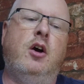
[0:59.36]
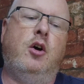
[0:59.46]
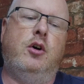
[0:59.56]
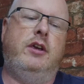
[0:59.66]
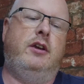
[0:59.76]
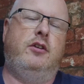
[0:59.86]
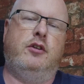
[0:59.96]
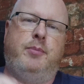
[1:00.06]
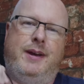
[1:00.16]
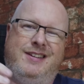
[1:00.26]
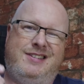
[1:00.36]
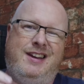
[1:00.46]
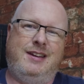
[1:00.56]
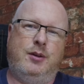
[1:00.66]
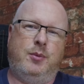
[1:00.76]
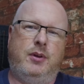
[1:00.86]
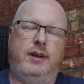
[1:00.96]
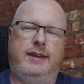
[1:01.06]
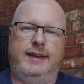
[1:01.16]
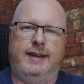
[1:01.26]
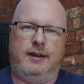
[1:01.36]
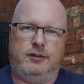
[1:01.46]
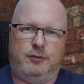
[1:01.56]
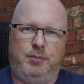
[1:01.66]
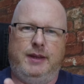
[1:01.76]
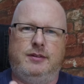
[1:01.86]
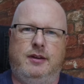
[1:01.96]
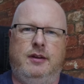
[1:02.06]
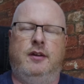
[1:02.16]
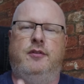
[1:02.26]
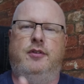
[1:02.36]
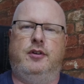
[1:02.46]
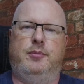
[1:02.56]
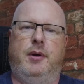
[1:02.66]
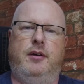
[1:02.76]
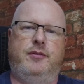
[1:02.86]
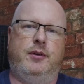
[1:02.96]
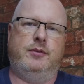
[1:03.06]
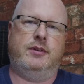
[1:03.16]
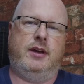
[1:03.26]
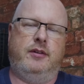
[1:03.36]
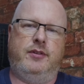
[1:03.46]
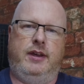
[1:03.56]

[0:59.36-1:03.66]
or you can just buy a standard one and then get a splitter for a smartphone to have